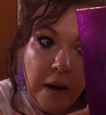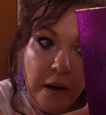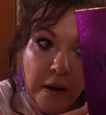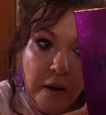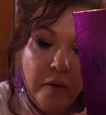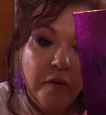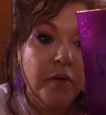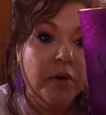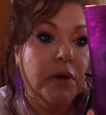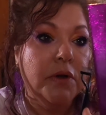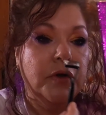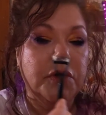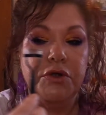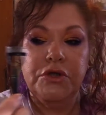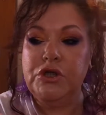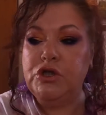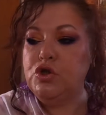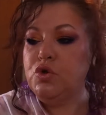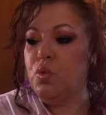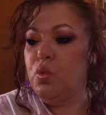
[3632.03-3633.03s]
Another little
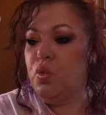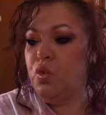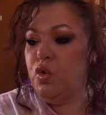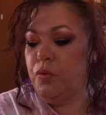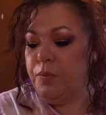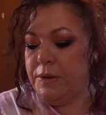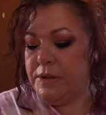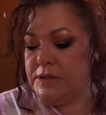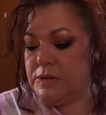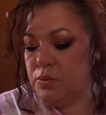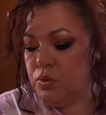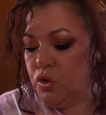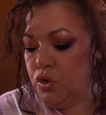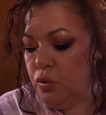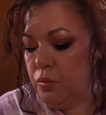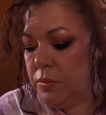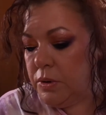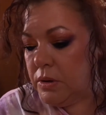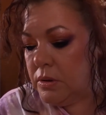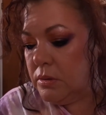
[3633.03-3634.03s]
swoopy
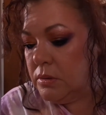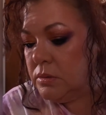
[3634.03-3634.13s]
swoop.